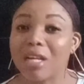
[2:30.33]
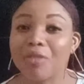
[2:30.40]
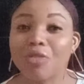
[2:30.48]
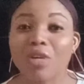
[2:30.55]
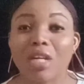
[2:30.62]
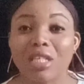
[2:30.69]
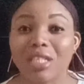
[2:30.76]

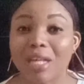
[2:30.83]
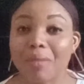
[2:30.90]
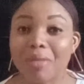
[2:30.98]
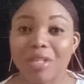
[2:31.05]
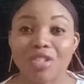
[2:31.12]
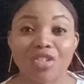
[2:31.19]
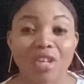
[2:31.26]
can damage
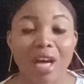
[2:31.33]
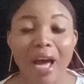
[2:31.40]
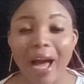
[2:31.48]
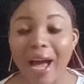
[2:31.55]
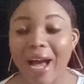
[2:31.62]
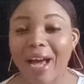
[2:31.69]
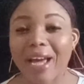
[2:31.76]
the
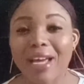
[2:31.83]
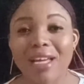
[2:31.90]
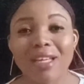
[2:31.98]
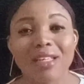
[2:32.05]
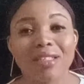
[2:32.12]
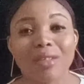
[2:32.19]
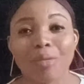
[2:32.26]
eye,
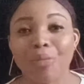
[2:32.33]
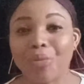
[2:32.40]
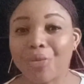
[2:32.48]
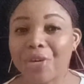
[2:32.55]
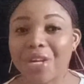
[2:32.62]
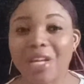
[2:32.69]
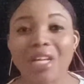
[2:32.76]
the
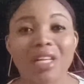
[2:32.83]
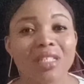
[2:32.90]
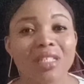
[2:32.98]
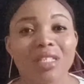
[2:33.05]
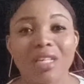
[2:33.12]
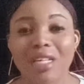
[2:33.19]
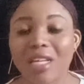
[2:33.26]
brain, the
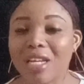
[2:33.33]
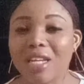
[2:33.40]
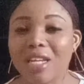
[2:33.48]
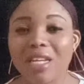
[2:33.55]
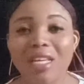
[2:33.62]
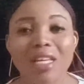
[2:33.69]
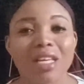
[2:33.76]

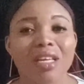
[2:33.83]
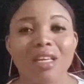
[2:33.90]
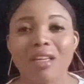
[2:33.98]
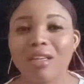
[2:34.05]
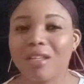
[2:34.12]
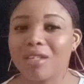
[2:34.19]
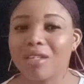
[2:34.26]
kidney,
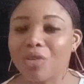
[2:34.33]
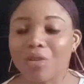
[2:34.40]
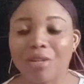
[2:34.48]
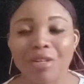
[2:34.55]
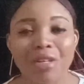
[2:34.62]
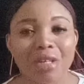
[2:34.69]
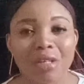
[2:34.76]
your
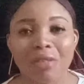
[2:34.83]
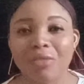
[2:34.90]
nerves.